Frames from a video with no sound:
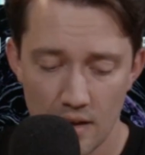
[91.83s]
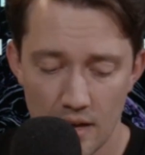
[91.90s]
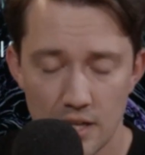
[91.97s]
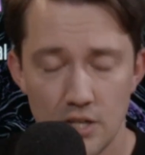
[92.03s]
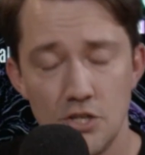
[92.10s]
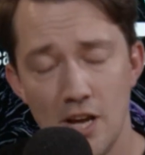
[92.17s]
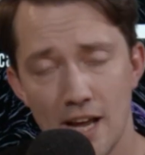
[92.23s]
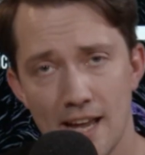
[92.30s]

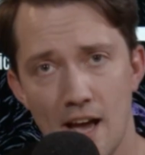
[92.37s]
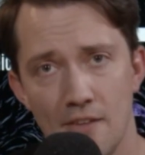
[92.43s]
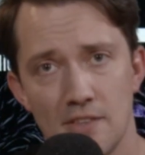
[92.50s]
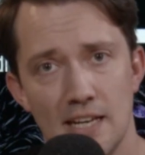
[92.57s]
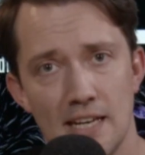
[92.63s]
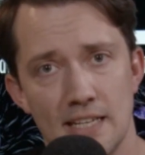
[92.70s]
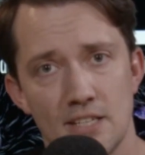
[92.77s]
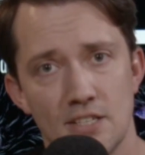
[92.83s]
Check out the
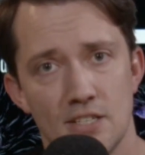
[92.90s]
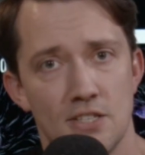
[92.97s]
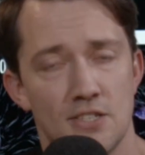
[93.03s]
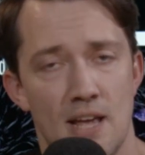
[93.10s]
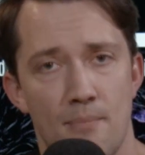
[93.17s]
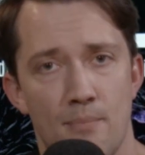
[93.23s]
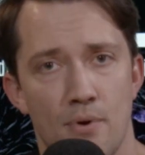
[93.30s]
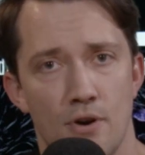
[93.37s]
links to
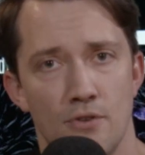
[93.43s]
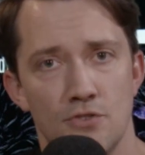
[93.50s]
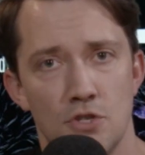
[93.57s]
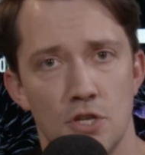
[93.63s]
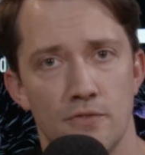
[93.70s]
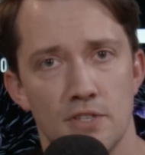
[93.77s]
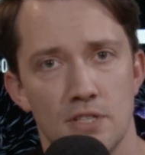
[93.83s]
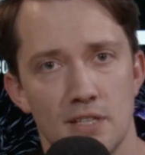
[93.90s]
SAPRO's
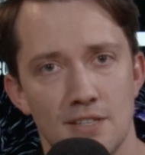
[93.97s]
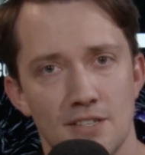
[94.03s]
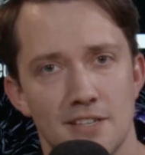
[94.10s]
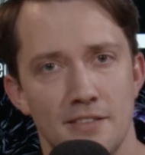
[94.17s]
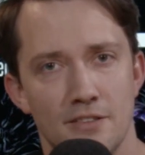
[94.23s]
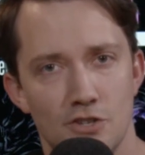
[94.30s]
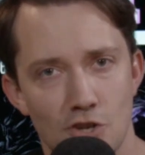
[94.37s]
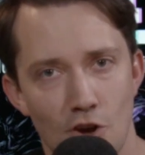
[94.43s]
services in the
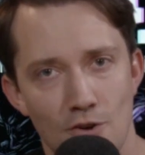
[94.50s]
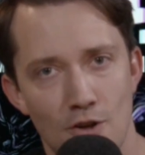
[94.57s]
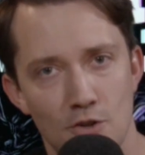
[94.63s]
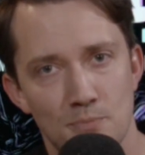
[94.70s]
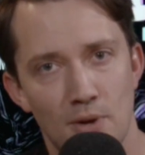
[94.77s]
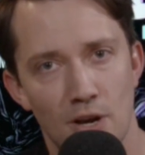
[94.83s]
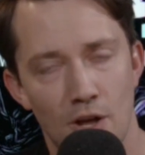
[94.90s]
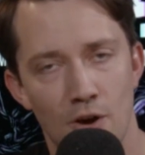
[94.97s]
show notes
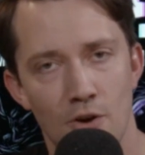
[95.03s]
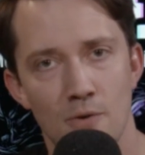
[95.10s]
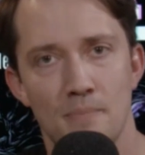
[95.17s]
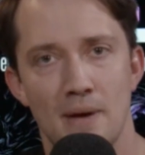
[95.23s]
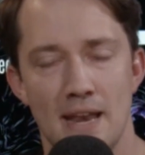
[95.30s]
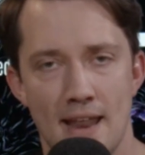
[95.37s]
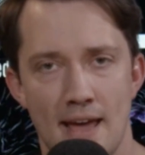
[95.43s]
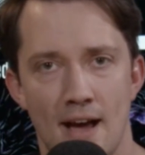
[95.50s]
below, but
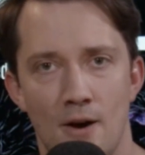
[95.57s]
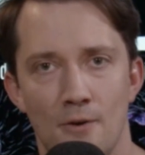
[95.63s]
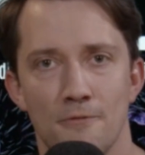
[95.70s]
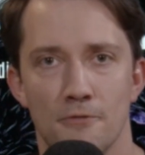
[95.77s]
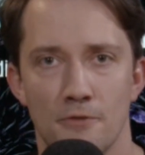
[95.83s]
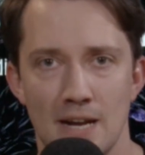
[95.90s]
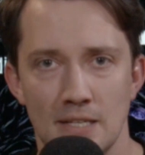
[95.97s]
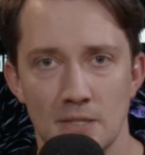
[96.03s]
now,
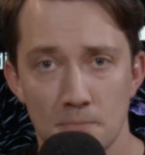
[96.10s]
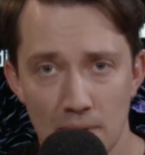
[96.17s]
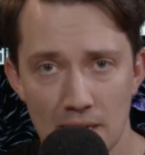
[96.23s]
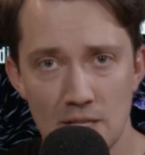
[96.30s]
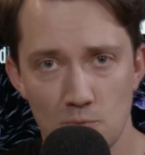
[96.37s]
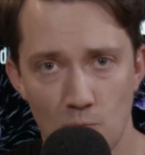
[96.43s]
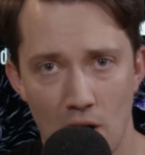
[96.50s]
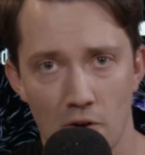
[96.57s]
friends,
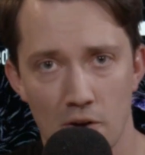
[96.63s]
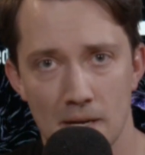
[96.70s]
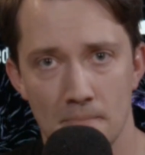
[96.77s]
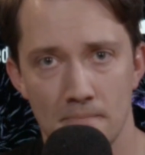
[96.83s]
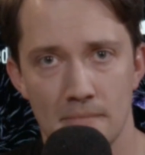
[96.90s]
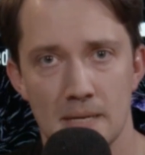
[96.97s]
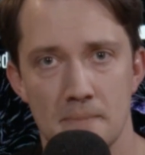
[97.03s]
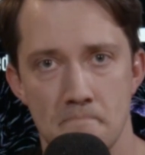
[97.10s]
please
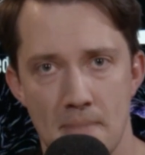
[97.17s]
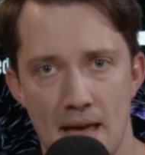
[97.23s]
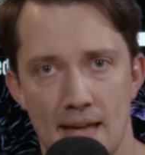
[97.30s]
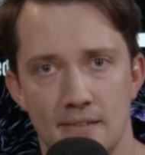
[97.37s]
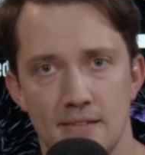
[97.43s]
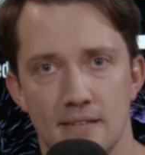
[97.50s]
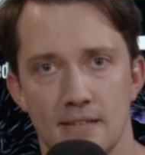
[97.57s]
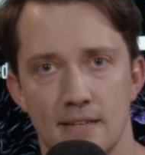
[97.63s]
welcome
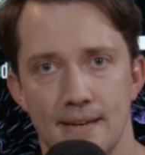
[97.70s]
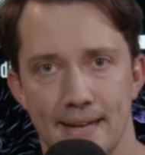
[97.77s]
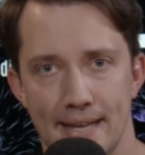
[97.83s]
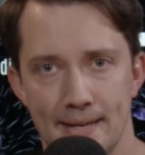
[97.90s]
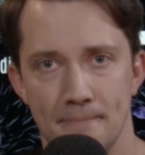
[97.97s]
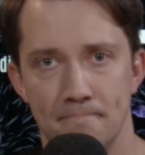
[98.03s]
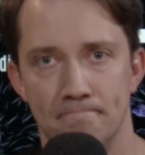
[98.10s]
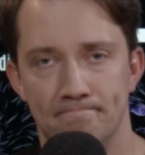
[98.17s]
Matt Needham.